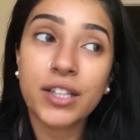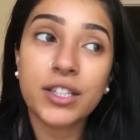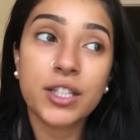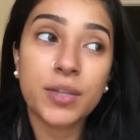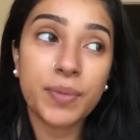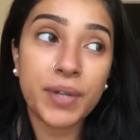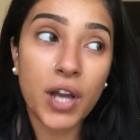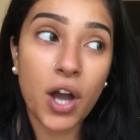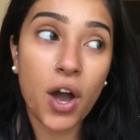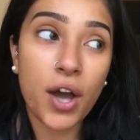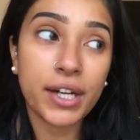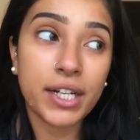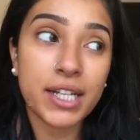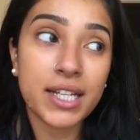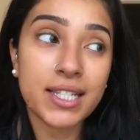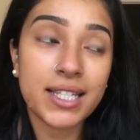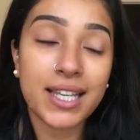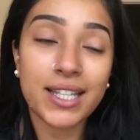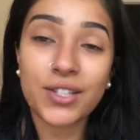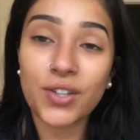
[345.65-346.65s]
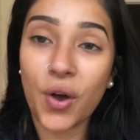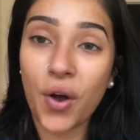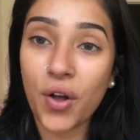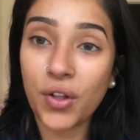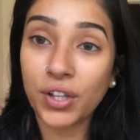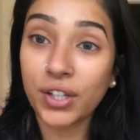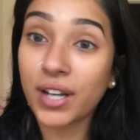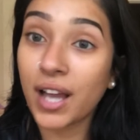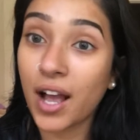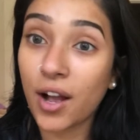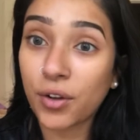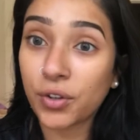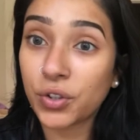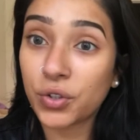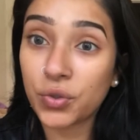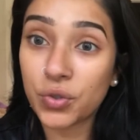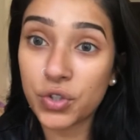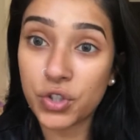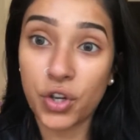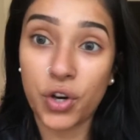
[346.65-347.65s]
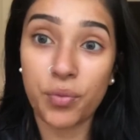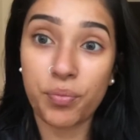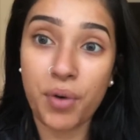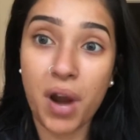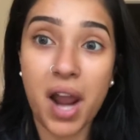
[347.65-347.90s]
To be honest, it's all in how you start